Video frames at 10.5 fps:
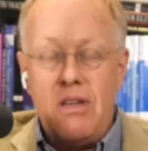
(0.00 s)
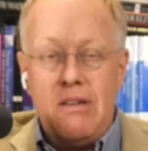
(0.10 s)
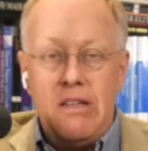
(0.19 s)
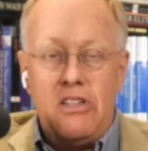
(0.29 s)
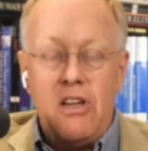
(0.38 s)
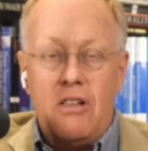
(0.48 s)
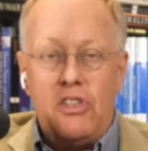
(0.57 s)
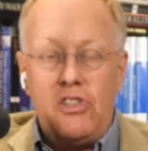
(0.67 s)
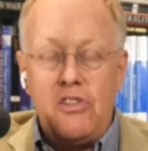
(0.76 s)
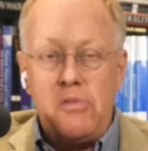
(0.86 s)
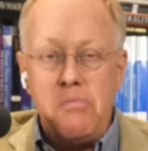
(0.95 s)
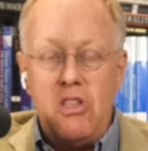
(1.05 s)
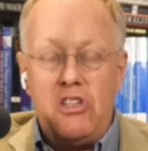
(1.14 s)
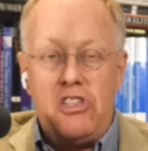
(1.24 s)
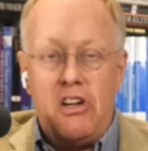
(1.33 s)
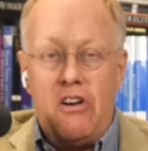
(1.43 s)
intelligence
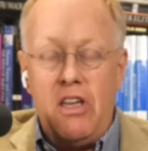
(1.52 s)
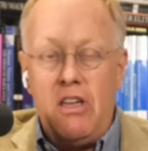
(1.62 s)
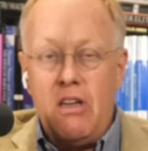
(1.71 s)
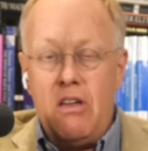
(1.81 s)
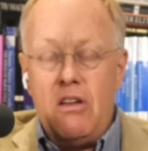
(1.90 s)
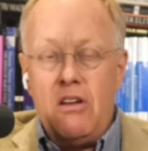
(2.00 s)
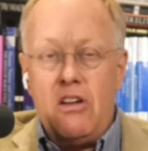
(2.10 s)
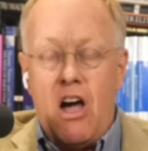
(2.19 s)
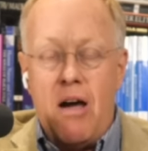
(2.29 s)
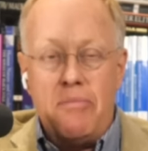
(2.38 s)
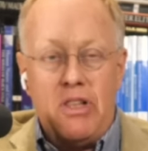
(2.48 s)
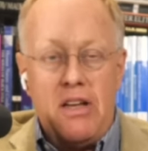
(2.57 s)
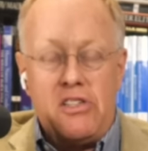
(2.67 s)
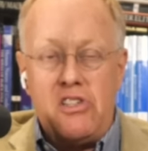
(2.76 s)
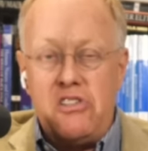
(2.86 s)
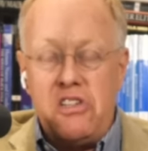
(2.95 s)
military
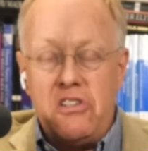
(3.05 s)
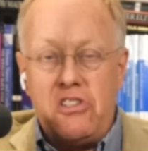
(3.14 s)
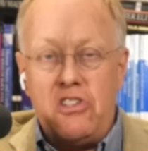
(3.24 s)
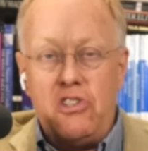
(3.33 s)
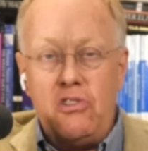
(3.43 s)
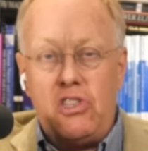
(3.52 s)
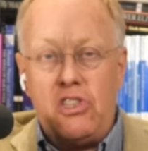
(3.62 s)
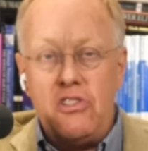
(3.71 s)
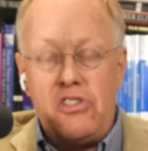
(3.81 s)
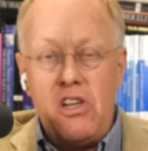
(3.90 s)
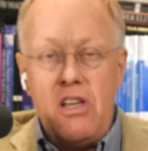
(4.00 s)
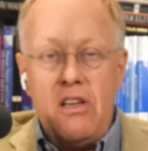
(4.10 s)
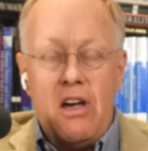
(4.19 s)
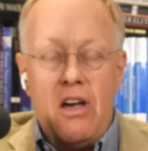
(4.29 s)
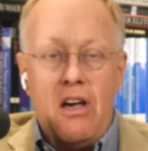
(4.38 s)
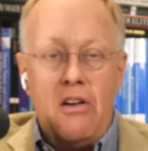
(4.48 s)
complexes, institutions
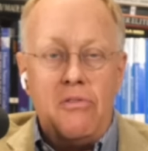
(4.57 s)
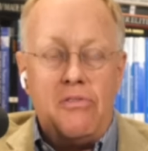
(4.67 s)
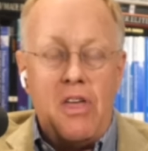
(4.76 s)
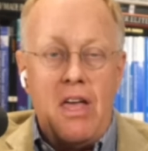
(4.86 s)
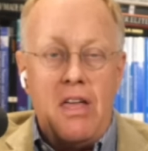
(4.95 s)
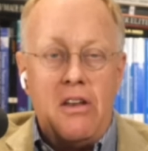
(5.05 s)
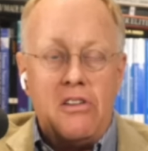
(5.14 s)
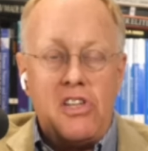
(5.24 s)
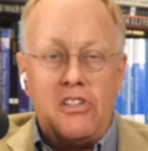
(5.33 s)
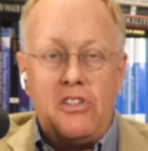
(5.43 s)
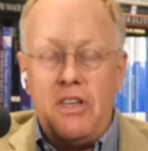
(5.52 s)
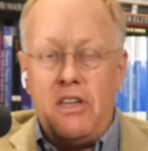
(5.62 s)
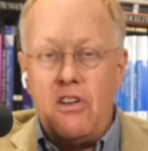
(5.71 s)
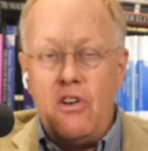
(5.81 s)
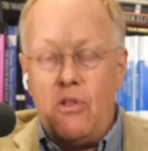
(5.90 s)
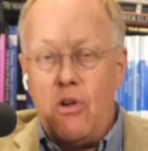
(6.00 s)
that essentially
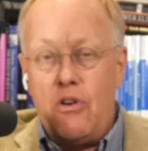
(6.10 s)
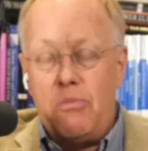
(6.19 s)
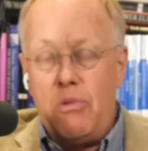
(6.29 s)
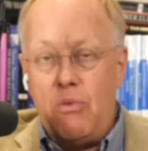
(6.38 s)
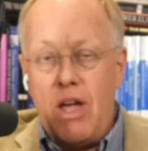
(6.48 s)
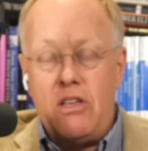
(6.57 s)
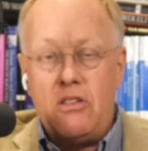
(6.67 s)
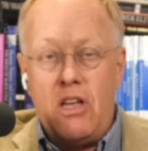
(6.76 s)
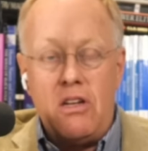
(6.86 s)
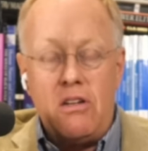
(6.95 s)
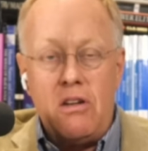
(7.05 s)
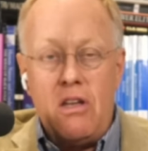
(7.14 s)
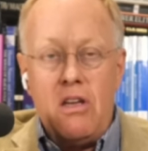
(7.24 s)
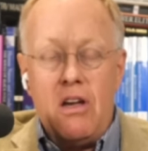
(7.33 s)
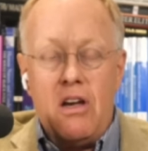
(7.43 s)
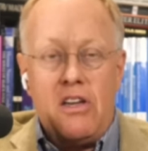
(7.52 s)
can no longer be regulated,
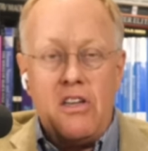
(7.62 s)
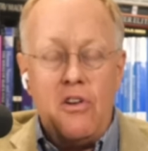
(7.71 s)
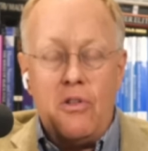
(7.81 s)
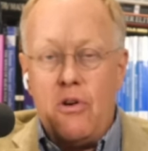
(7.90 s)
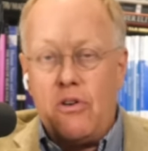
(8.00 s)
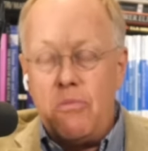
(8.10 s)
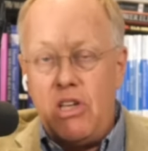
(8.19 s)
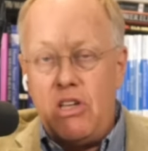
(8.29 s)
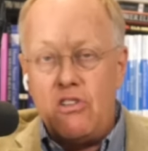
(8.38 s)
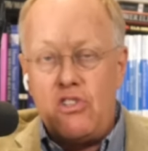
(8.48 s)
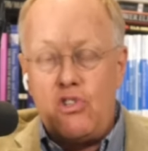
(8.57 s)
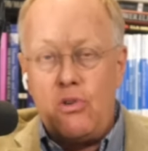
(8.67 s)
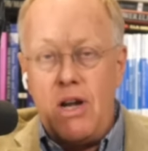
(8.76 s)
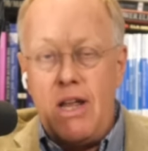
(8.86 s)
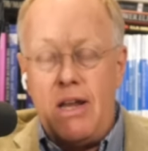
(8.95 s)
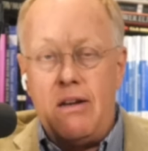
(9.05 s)
can no longer be
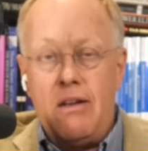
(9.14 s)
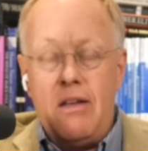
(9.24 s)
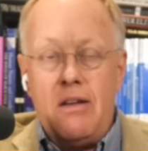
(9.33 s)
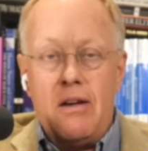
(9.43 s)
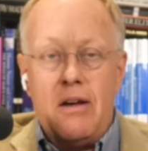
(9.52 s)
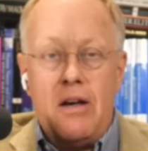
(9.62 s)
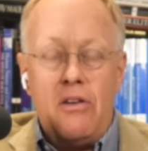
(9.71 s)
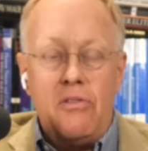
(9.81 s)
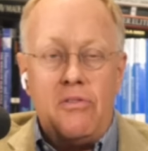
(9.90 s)
constrained. All